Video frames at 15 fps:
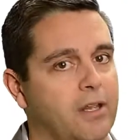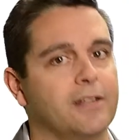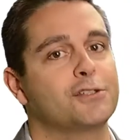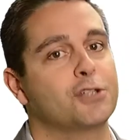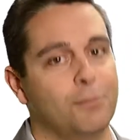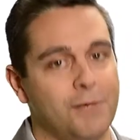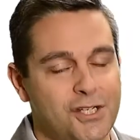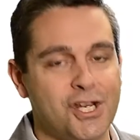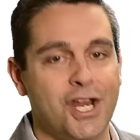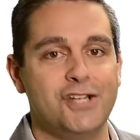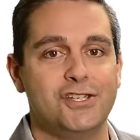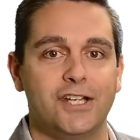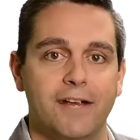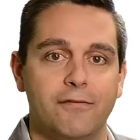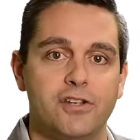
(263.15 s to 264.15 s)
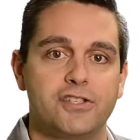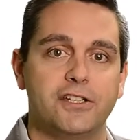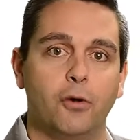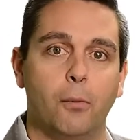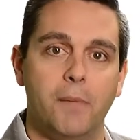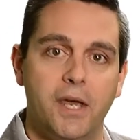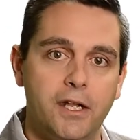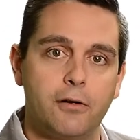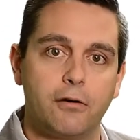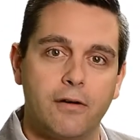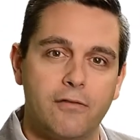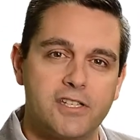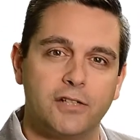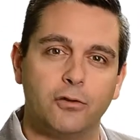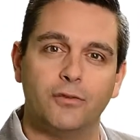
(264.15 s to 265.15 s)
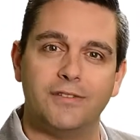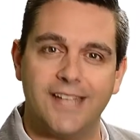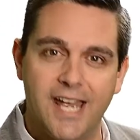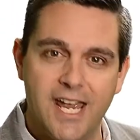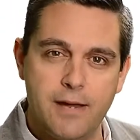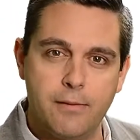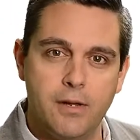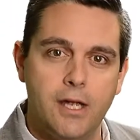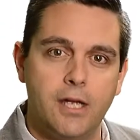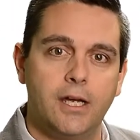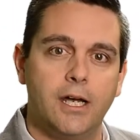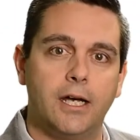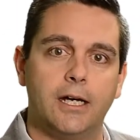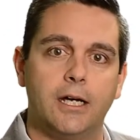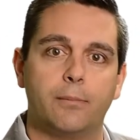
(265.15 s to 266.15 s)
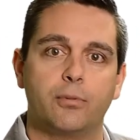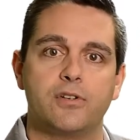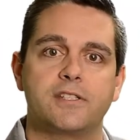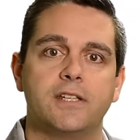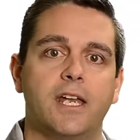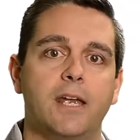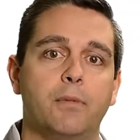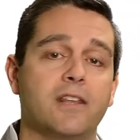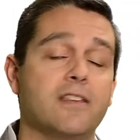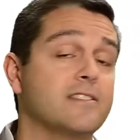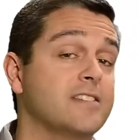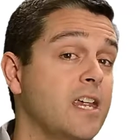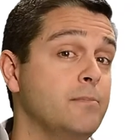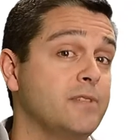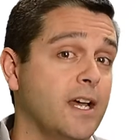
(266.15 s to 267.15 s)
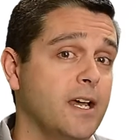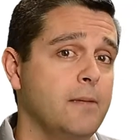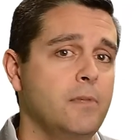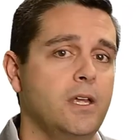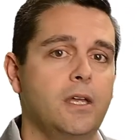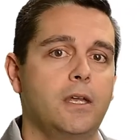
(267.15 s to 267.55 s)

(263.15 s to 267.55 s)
that's going to be changing every single minute or every single day per se, but at the same time,